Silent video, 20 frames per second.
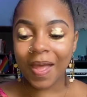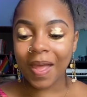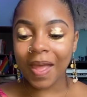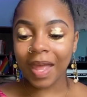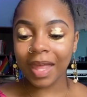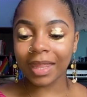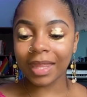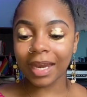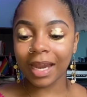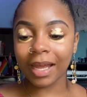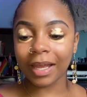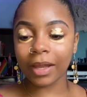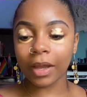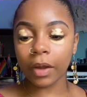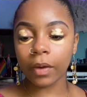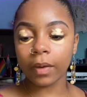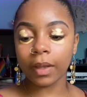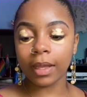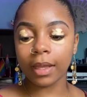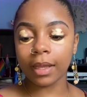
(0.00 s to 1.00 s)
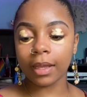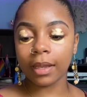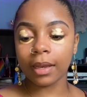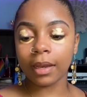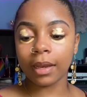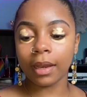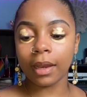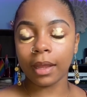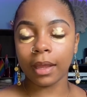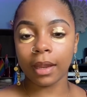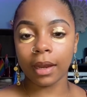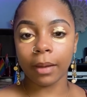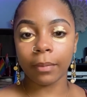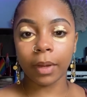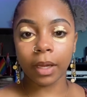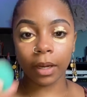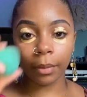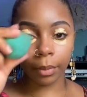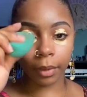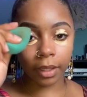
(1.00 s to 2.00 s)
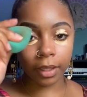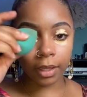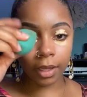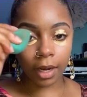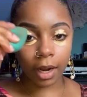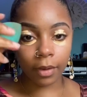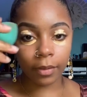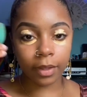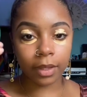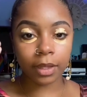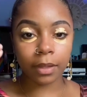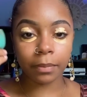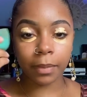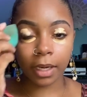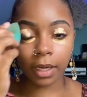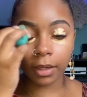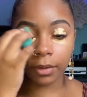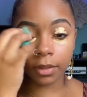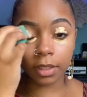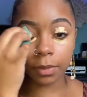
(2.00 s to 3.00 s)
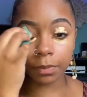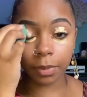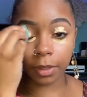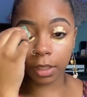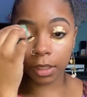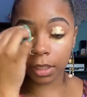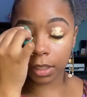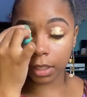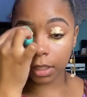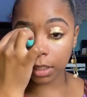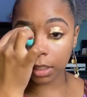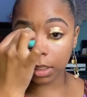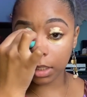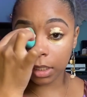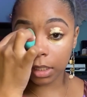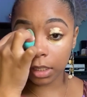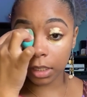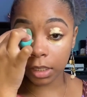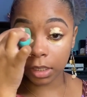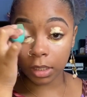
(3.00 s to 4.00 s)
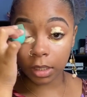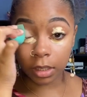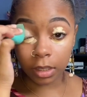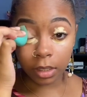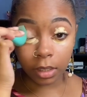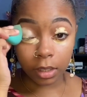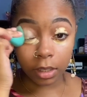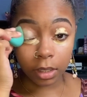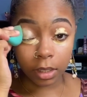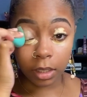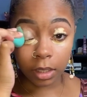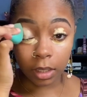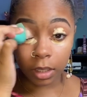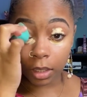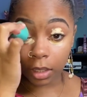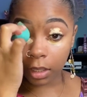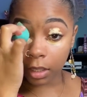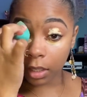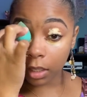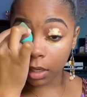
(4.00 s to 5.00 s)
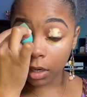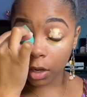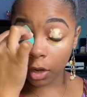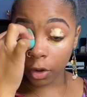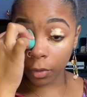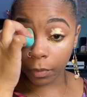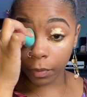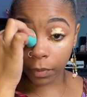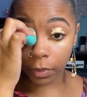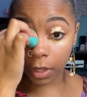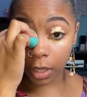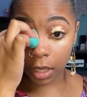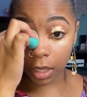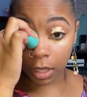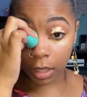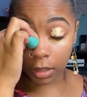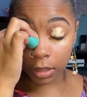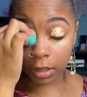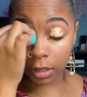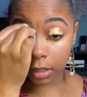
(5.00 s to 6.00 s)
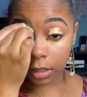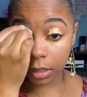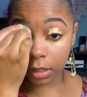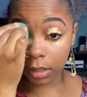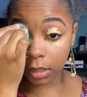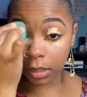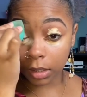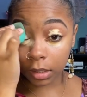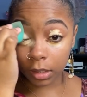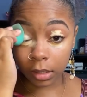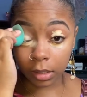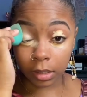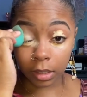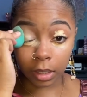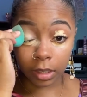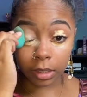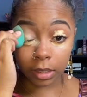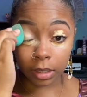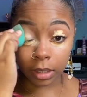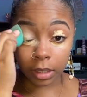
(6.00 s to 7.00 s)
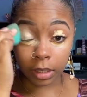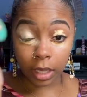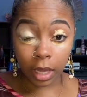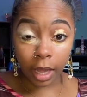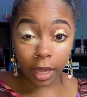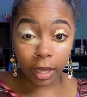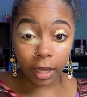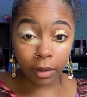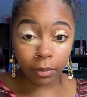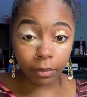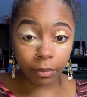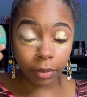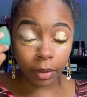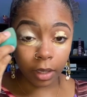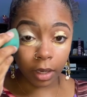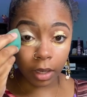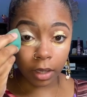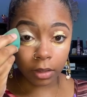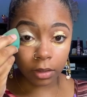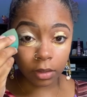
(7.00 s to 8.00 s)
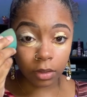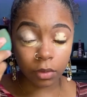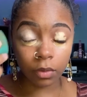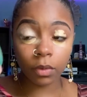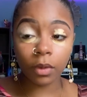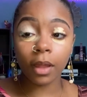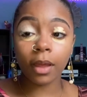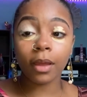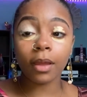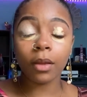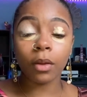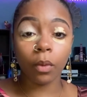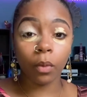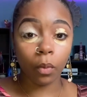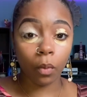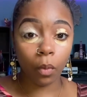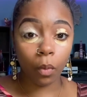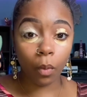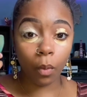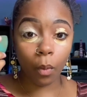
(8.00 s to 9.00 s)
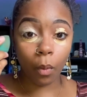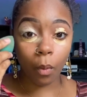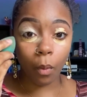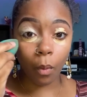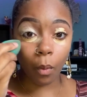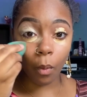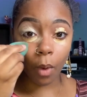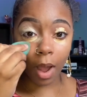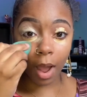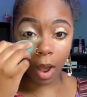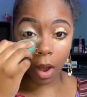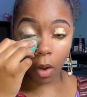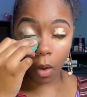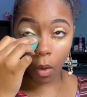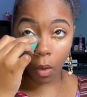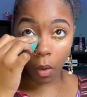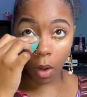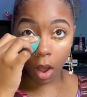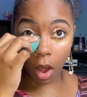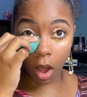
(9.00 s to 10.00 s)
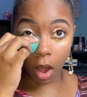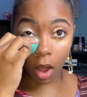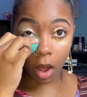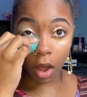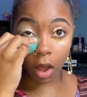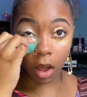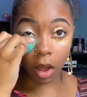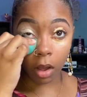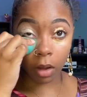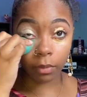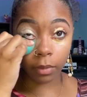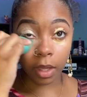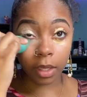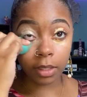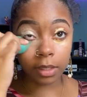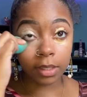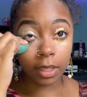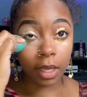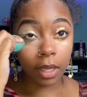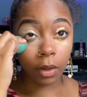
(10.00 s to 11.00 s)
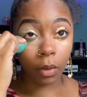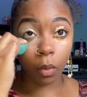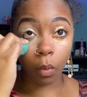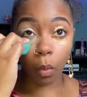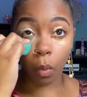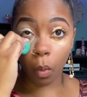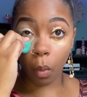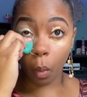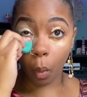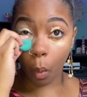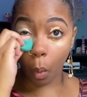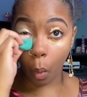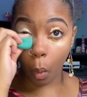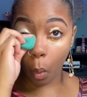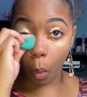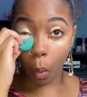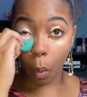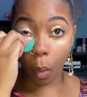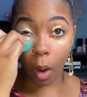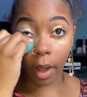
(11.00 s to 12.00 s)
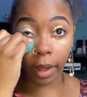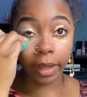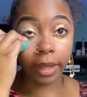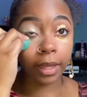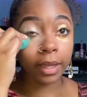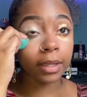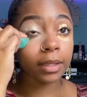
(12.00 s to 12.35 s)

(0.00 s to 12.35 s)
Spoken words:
And then I go in and I'm gonna blend that out with my little sponge and hope that it's light but not too light. Wow. That's like white.